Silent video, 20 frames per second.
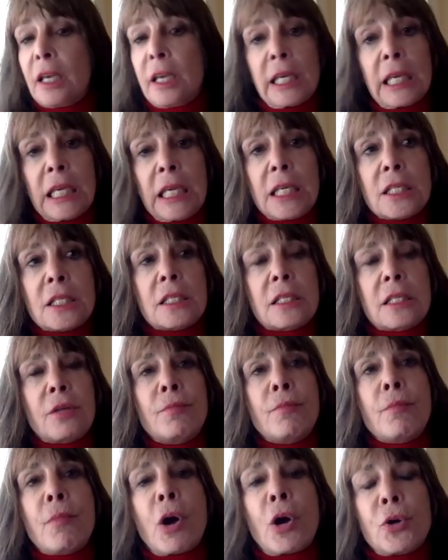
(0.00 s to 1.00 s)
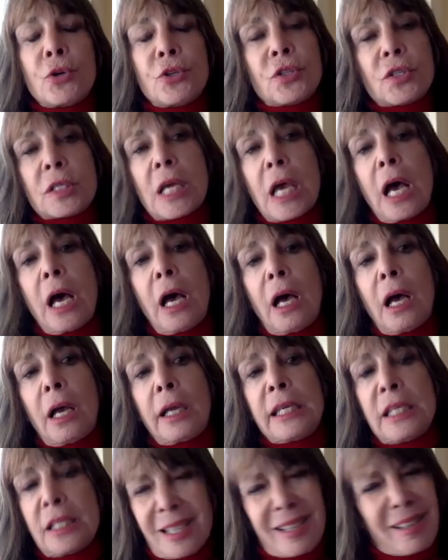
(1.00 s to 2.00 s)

is the most, uh, he's